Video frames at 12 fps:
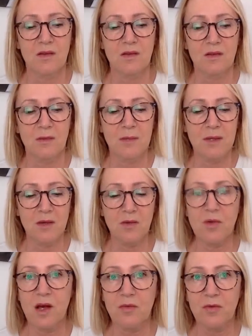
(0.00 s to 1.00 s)
they've been
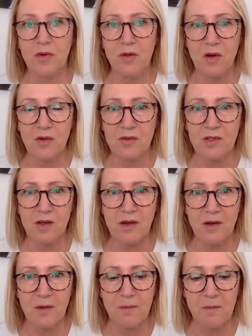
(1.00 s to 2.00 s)
around for a long
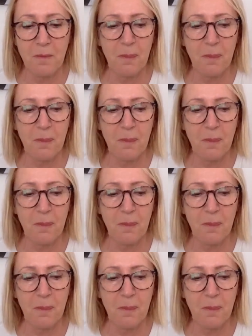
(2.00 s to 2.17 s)
time,